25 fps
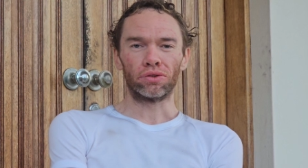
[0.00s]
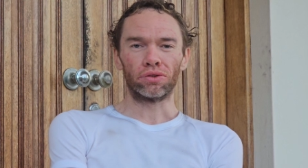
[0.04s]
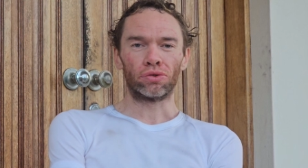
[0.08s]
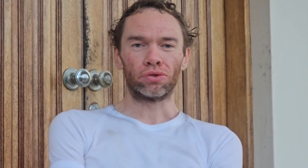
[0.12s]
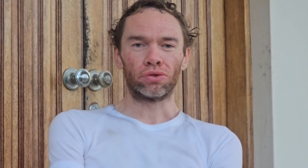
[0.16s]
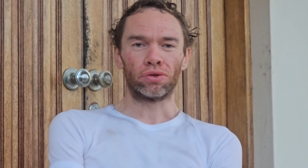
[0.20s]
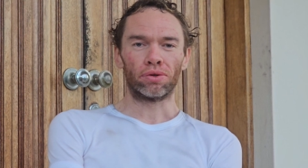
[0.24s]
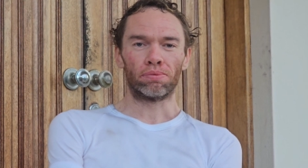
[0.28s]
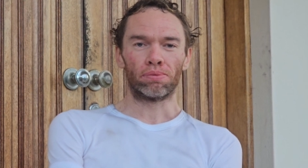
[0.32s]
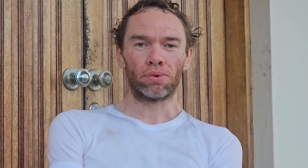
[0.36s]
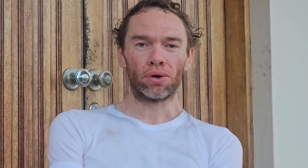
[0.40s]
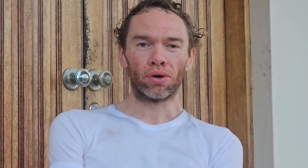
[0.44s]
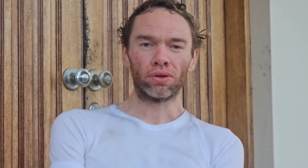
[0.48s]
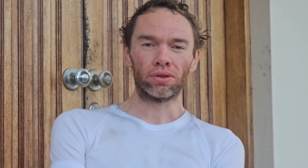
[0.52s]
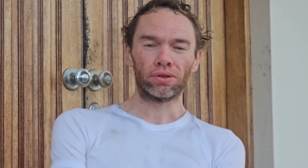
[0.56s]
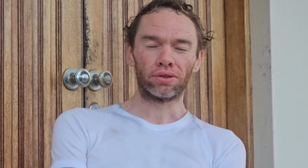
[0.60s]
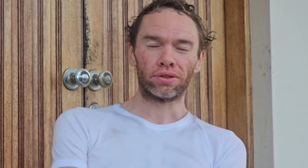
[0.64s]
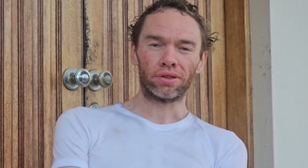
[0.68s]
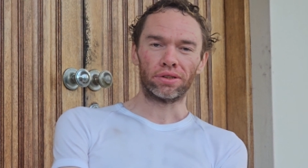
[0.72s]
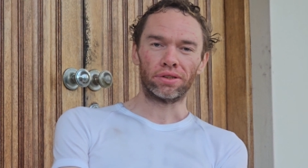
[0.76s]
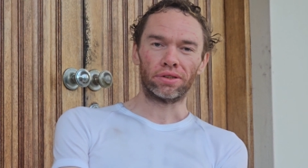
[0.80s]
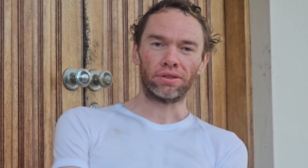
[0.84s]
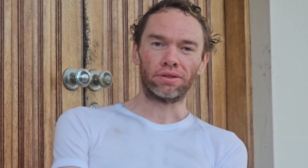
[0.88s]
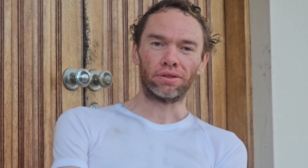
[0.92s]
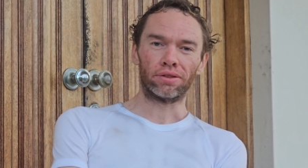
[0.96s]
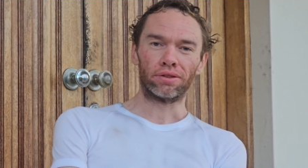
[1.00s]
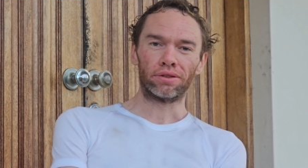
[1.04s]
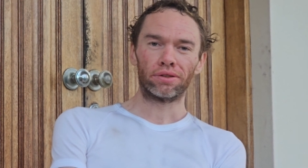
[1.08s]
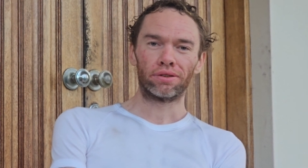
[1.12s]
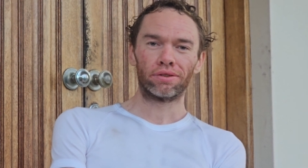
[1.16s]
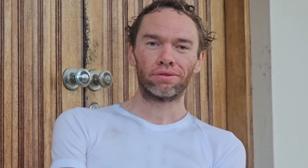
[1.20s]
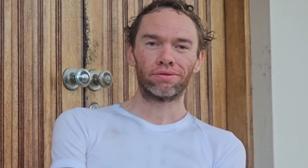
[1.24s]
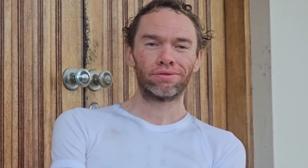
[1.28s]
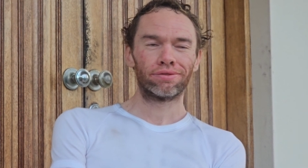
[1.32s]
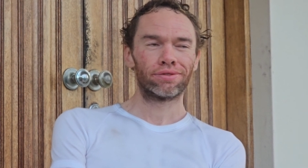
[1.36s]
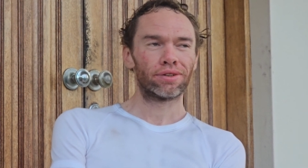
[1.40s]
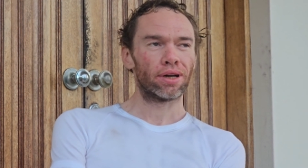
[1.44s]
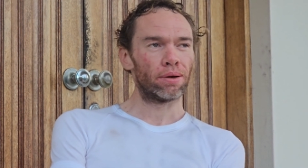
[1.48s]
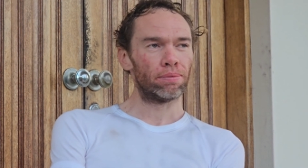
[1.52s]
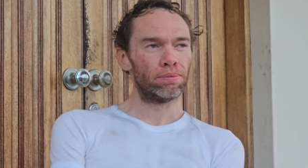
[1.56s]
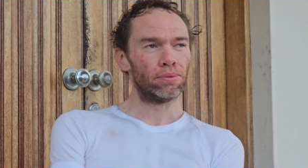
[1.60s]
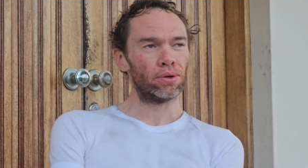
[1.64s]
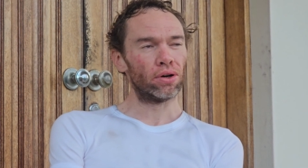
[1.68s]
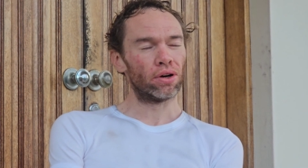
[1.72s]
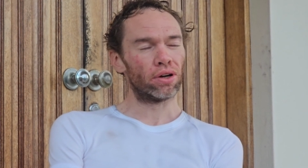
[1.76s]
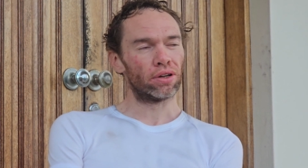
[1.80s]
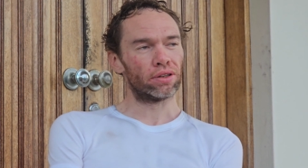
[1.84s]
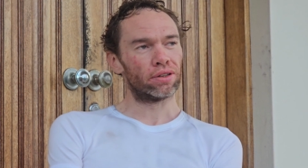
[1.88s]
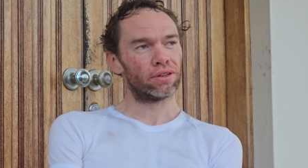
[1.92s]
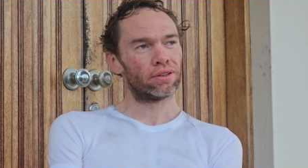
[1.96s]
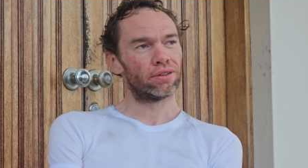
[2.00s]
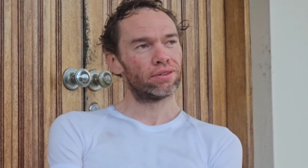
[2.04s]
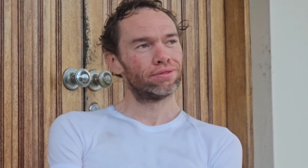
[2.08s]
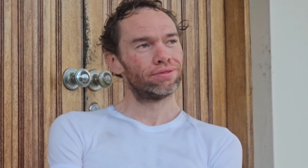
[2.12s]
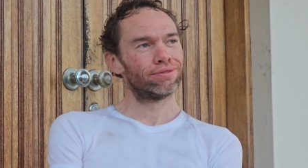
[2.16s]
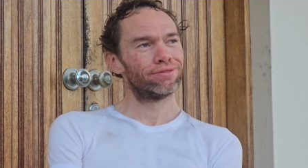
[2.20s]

to the Brontes. I'm not.